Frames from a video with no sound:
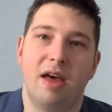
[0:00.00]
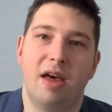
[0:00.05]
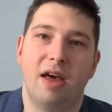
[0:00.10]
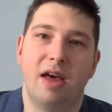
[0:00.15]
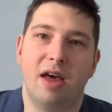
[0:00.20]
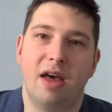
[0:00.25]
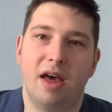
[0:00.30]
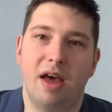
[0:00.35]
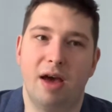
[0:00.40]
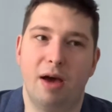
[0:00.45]

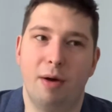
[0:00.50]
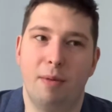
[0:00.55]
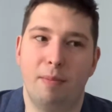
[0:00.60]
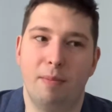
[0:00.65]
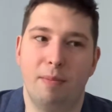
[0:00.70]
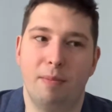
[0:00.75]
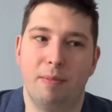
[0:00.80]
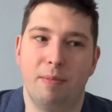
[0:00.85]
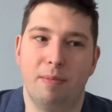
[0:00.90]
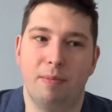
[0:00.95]

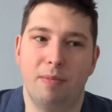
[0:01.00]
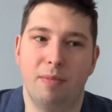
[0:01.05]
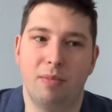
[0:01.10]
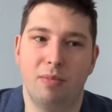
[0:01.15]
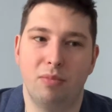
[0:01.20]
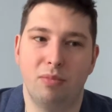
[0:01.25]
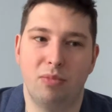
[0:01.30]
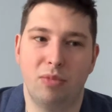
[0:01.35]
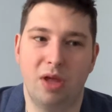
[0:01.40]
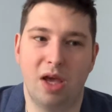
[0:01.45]
And
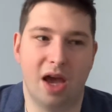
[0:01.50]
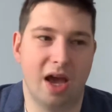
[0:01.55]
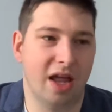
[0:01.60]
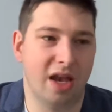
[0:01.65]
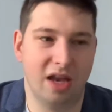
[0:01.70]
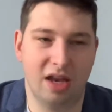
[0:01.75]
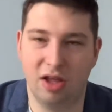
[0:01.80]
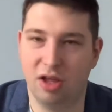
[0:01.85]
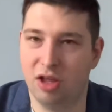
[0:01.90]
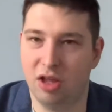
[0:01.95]

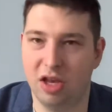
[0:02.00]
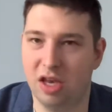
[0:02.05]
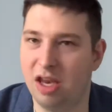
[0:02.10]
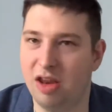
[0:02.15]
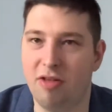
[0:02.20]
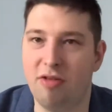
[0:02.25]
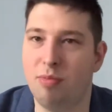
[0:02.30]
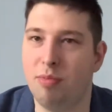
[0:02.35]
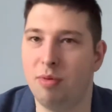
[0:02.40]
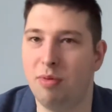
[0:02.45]
it
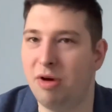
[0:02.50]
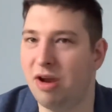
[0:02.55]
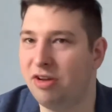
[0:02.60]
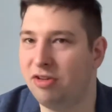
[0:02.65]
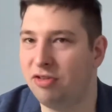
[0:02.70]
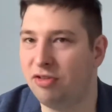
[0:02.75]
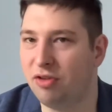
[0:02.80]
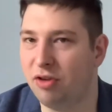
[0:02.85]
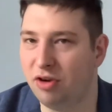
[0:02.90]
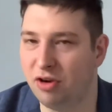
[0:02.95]
needs to be
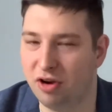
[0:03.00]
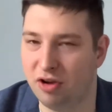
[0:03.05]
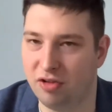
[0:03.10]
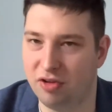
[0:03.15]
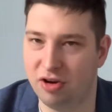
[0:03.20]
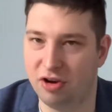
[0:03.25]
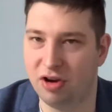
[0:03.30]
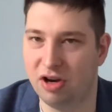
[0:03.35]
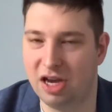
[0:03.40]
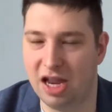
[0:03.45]
registered under
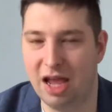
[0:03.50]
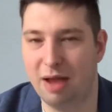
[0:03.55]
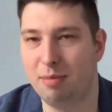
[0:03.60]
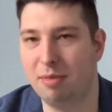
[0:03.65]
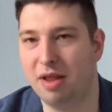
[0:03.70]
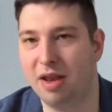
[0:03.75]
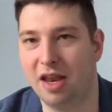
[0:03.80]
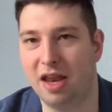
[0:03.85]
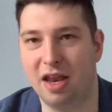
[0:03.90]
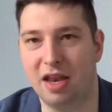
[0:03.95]
your name,
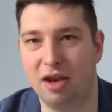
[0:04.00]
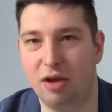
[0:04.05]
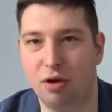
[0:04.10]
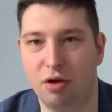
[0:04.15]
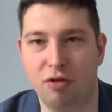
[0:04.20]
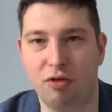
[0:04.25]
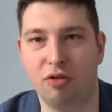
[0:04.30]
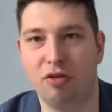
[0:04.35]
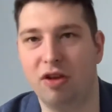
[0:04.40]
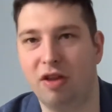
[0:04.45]
and then you
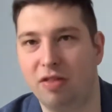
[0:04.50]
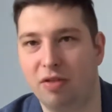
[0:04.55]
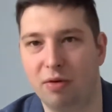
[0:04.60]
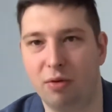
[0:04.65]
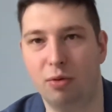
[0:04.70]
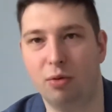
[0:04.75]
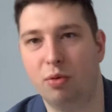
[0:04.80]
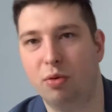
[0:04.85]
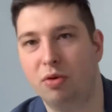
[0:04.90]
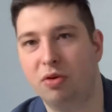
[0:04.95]
just need
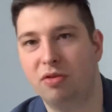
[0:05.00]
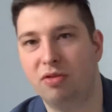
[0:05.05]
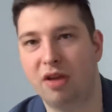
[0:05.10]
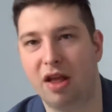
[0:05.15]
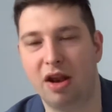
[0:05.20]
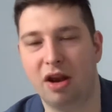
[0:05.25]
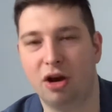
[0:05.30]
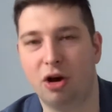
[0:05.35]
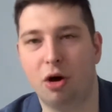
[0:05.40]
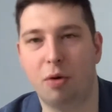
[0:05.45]
to
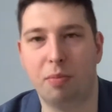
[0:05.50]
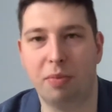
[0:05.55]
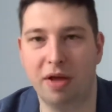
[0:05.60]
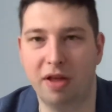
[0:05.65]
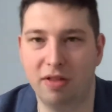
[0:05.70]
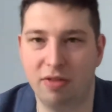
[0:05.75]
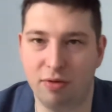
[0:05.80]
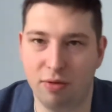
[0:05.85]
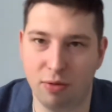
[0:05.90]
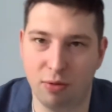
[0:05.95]
send a copy
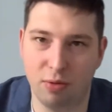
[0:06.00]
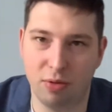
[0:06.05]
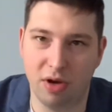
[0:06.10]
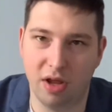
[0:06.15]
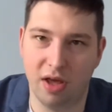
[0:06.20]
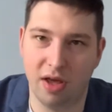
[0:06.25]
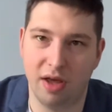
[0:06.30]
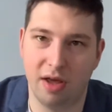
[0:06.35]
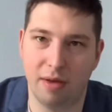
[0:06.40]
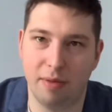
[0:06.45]
to
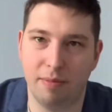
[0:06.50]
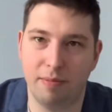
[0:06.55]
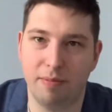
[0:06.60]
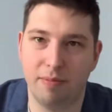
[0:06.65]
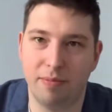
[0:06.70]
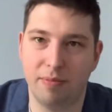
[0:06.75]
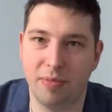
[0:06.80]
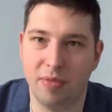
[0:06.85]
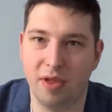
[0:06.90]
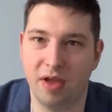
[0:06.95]
the
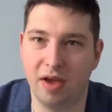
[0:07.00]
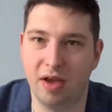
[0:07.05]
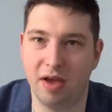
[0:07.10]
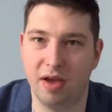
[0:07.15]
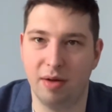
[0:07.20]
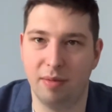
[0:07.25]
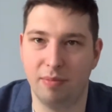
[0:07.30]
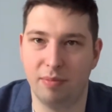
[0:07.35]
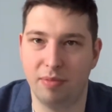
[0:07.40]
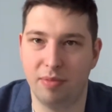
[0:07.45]

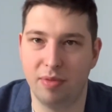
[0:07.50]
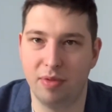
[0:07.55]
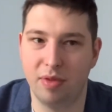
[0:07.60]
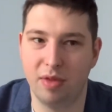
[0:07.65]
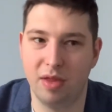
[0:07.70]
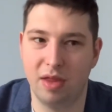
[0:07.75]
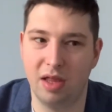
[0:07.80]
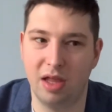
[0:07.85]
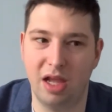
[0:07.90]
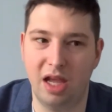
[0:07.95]

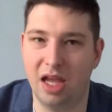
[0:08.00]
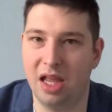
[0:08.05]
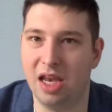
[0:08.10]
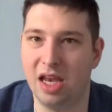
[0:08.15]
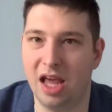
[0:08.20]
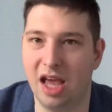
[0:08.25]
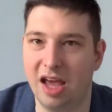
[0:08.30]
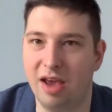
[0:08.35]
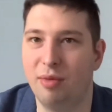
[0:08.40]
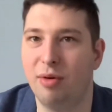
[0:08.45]
IND
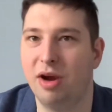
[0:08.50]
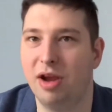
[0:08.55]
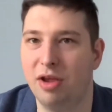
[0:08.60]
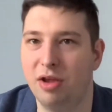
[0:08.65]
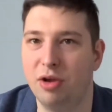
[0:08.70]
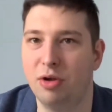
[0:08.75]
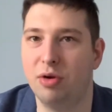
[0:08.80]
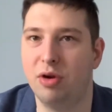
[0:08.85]
where you do